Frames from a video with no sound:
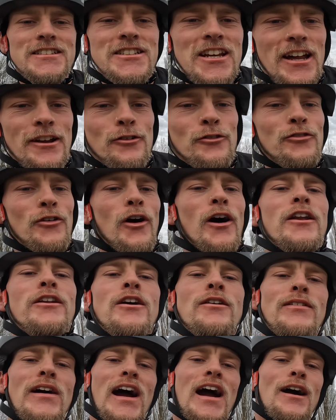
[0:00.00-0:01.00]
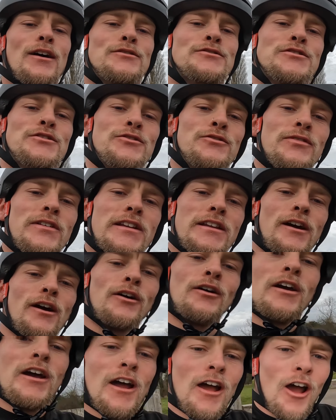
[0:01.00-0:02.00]
channel for another how-to
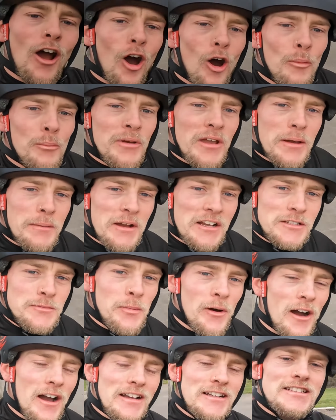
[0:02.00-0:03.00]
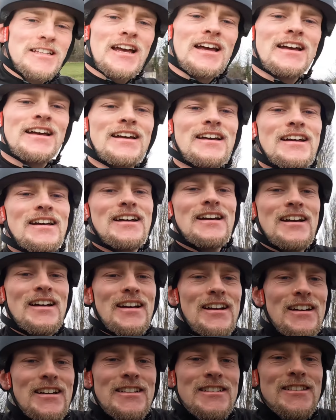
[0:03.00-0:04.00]
video on BMX bikes.
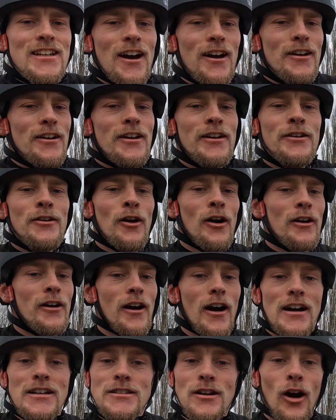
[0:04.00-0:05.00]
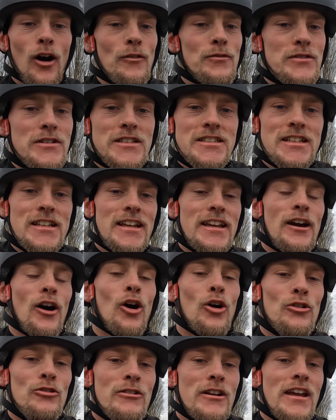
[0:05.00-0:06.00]
So you guys are obviously
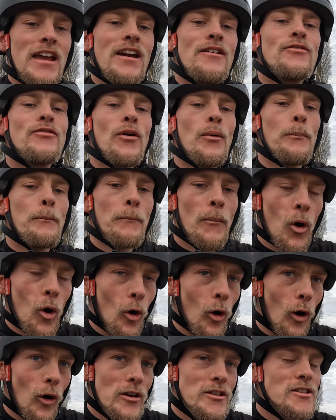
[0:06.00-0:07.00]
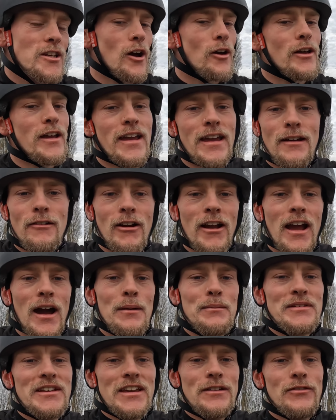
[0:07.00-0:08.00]
hungry for more, so here I
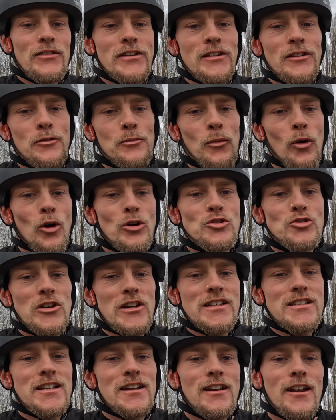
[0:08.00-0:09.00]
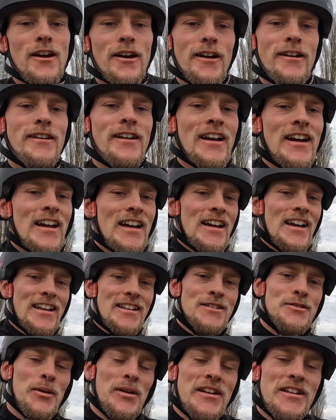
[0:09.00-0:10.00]
am giving you more tricks to learn
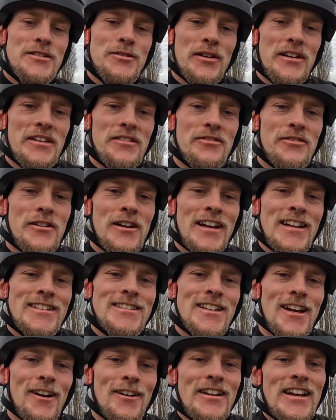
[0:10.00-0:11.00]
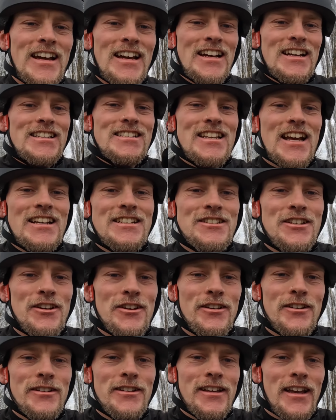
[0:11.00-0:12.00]
in 2023. So stay
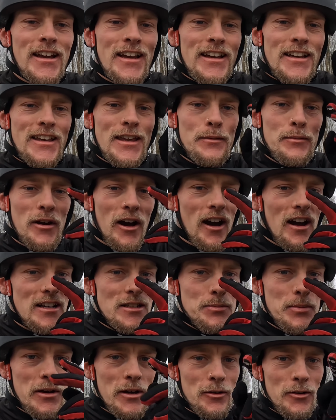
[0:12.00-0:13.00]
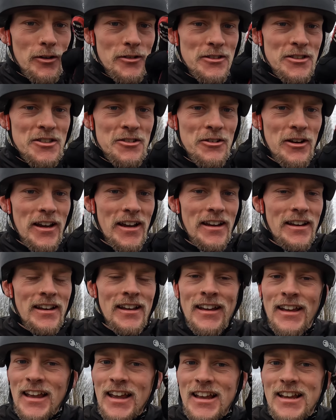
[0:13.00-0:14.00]
tuned, keep your eyes peeled on the screen,
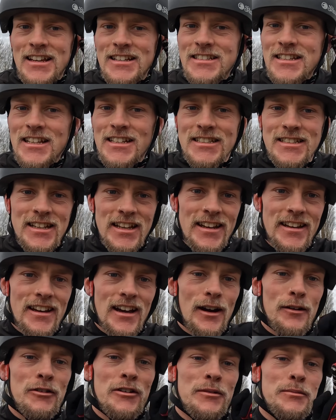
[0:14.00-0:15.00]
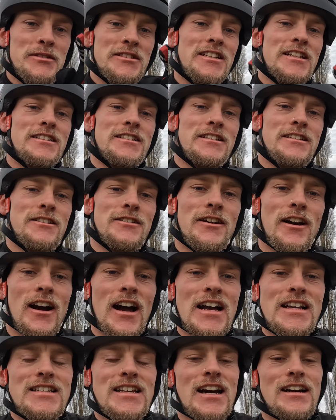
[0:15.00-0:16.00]
ears listening. I'm going to be teaching you
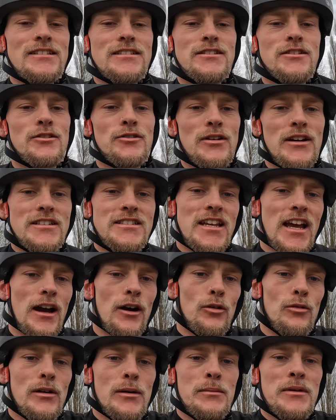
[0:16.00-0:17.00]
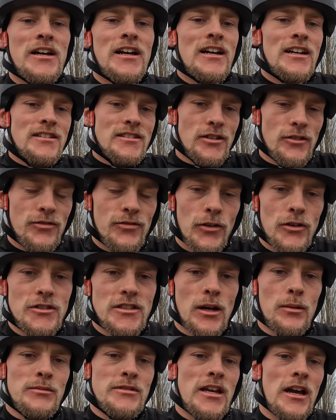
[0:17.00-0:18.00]
guys how to do a tail whip to foot
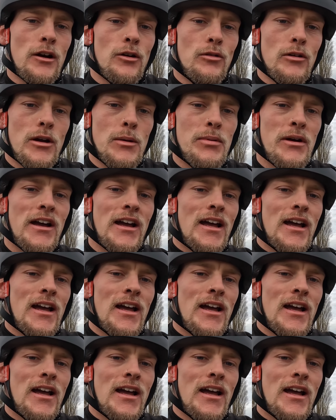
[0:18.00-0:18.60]
jam tail whip,